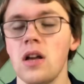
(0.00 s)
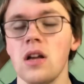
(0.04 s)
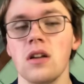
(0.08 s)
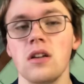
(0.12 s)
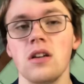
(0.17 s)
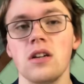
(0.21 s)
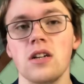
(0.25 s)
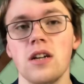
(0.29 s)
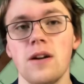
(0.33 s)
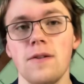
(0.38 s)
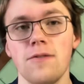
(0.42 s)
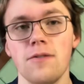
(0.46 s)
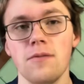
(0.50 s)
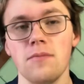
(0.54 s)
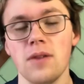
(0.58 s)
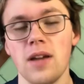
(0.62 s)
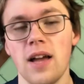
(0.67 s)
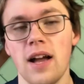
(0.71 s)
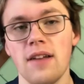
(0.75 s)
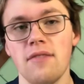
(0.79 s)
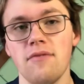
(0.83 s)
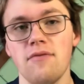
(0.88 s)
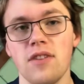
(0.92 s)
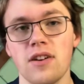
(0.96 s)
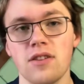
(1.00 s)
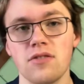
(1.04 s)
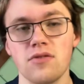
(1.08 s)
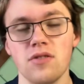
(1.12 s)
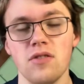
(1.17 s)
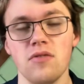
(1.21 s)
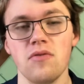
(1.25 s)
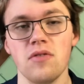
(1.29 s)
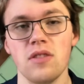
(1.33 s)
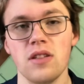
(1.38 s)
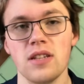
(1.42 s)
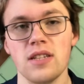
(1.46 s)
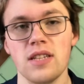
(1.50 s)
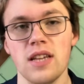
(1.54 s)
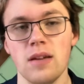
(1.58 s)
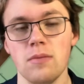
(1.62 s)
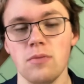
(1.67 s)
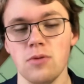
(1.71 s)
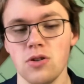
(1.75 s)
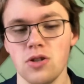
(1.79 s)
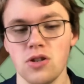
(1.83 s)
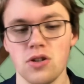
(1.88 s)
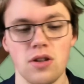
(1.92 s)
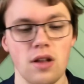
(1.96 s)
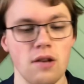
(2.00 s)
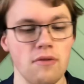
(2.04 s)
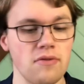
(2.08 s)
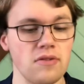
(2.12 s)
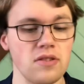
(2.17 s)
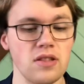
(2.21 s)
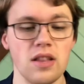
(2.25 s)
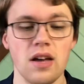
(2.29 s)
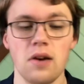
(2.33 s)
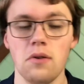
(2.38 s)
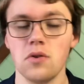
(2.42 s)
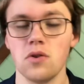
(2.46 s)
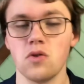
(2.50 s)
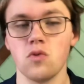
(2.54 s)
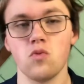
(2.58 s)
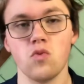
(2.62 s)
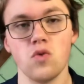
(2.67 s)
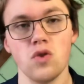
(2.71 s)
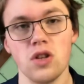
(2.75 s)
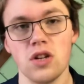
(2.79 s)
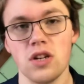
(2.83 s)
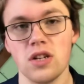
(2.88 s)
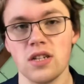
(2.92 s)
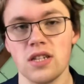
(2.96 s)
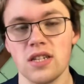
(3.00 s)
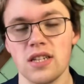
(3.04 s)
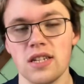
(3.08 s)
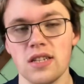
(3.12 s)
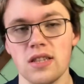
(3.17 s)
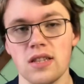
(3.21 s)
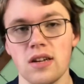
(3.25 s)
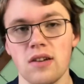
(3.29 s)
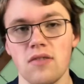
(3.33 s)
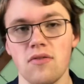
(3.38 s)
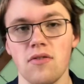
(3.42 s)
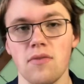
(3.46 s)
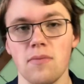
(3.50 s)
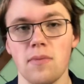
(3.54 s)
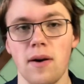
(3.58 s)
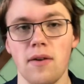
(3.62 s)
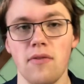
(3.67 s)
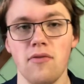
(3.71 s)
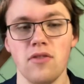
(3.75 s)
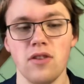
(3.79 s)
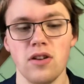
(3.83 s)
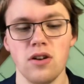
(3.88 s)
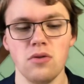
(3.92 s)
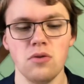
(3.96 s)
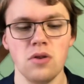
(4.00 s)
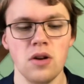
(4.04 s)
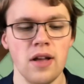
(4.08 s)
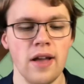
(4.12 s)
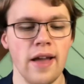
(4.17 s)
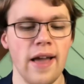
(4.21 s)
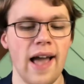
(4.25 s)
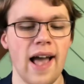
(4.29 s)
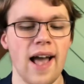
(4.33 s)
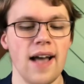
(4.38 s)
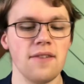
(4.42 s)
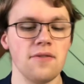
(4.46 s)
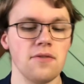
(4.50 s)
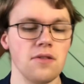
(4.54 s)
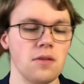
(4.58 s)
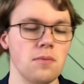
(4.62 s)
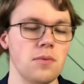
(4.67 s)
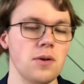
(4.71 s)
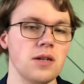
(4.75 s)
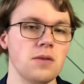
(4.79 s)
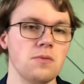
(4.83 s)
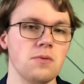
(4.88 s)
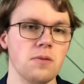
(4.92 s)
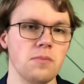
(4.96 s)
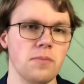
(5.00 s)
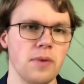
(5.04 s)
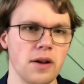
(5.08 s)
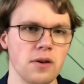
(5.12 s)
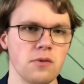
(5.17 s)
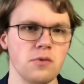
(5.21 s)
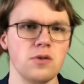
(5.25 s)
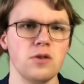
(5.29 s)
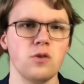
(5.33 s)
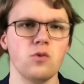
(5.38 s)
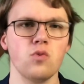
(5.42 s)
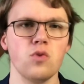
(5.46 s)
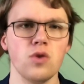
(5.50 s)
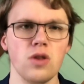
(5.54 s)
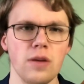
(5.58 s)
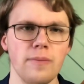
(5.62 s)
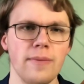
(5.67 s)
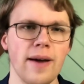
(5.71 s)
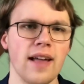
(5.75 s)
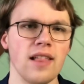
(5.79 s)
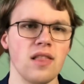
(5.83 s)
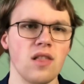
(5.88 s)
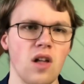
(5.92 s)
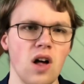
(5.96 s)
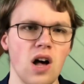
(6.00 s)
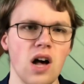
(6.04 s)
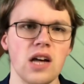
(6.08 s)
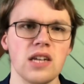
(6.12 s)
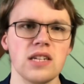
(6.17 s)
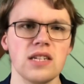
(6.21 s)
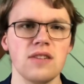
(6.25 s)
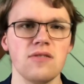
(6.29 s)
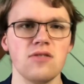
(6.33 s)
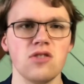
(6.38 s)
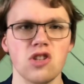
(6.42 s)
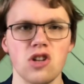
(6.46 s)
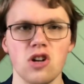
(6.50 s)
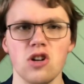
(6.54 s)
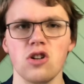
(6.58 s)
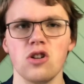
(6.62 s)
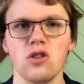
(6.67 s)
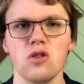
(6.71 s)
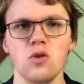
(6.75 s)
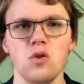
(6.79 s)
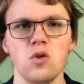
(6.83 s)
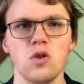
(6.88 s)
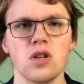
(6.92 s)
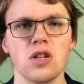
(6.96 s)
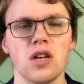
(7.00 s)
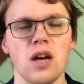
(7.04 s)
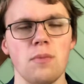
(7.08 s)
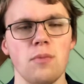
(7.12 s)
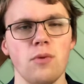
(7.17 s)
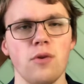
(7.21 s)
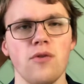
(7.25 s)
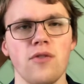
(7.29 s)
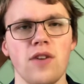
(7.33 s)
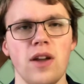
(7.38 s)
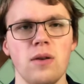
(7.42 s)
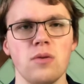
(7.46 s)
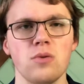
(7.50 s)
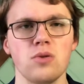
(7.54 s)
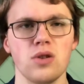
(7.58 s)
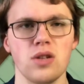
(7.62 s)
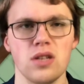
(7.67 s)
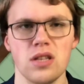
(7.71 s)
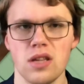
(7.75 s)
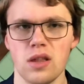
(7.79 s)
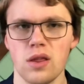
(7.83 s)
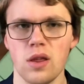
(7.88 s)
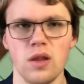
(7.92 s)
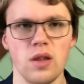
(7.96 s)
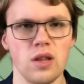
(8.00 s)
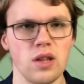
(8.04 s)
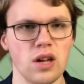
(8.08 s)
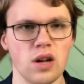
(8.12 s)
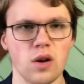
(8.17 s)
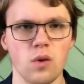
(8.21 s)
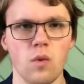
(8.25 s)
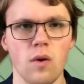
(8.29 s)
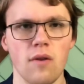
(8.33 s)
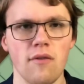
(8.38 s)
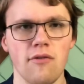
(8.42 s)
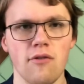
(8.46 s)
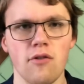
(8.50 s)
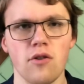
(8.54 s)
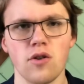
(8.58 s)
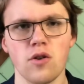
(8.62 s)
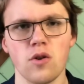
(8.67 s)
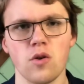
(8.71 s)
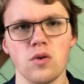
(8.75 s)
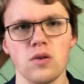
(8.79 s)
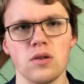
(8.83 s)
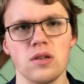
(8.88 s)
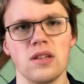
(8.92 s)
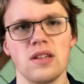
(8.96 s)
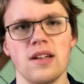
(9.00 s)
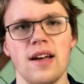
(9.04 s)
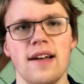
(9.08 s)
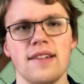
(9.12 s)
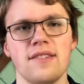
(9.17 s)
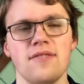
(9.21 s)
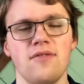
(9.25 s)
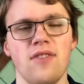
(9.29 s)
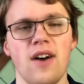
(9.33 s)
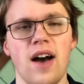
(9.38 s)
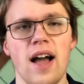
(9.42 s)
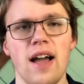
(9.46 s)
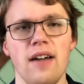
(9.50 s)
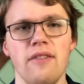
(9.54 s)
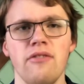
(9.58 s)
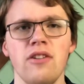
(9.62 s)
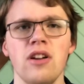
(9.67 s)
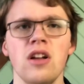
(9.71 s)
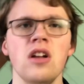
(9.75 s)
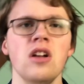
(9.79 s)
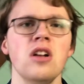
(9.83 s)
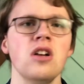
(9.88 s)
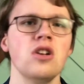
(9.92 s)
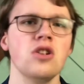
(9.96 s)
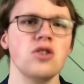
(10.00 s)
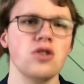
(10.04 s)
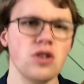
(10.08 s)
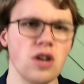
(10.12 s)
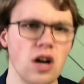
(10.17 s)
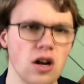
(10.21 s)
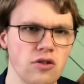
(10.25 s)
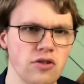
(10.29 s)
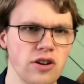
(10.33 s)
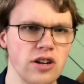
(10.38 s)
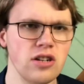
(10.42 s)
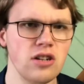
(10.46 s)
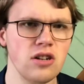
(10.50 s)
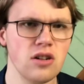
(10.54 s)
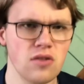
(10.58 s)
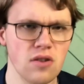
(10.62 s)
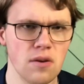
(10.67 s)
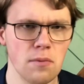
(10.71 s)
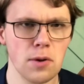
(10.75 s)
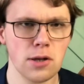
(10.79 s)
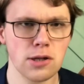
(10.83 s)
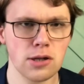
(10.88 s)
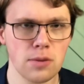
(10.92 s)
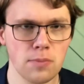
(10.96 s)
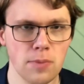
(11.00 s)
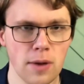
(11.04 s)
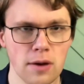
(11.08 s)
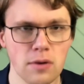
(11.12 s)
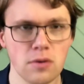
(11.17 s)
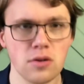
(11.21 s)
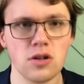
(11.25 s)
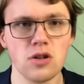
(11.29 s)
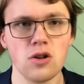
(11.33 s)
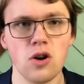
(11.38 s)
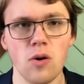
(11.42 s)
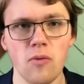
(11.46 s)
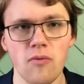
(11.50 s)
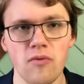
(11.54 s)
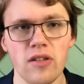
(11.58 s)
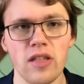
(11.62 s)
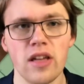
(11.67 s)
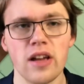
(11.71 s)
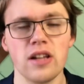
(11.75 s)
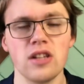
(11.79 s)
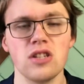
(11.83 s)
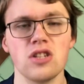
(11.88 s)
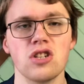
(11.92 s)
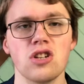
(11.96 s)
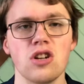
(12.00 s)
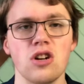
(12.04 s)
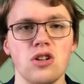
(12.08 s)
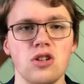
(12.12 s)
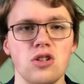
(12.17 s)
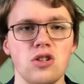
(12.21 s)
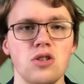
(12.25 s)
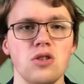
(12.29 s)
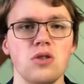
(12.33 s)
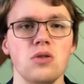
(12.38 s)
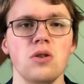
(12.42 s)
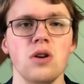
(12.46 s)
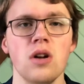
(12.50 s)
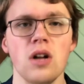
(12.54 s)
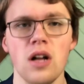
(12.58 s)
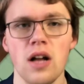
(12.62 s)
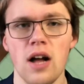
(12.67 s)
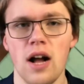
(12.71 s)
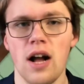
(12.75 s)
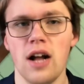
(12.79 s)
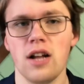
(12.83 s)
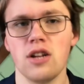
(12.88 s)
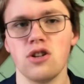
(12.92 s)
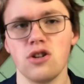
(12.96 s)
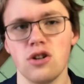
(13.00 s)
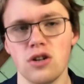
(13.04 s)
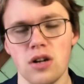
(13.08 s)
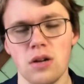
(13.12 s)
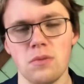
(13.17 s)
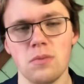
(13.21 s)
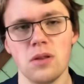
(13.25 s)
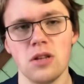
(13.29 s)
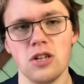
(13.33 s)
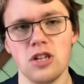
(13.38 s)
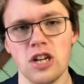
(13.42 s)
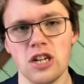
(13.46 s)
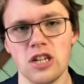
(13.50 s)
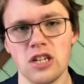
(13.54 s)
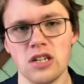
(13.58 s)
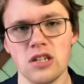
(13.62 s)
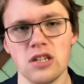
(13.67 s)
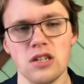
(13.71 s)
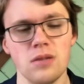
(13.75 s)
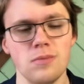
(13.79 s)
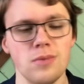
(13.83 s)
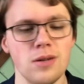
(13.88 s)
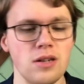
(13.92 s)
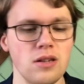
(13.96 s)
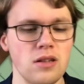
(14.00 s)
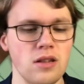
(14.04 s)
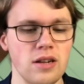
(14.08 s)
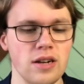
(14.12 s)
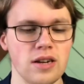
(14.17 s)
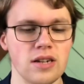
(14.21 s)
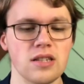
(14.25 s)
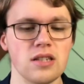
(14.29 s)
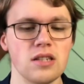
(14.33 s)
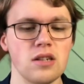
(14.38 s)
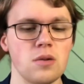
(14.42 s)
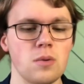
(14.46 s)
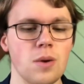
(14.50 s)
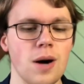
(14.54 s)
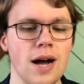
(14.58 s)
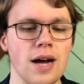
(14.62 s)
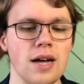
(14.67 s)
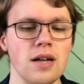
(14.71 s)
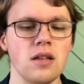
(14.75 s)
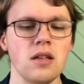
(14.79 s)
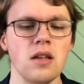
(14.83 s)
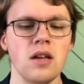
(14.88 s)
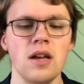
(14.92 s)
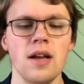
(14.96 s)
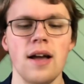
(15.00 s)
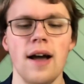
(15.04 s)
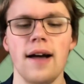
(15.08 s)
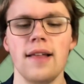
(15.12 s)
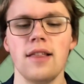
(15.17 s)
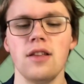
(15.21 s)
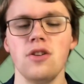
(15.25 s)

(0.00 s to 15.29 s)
Good come from behind victory for the Sabres, so definitely that was a really good thing there for Buffalo. As for the Pittsburgh Penguins, really bad loss. They've started to lose a couple of games recently. I think they're like 1-4-0 in the last five. So not great news for the Pittsburgh Penguins, and hopefully they can start to turn up the Jets a little bit in the next little while. The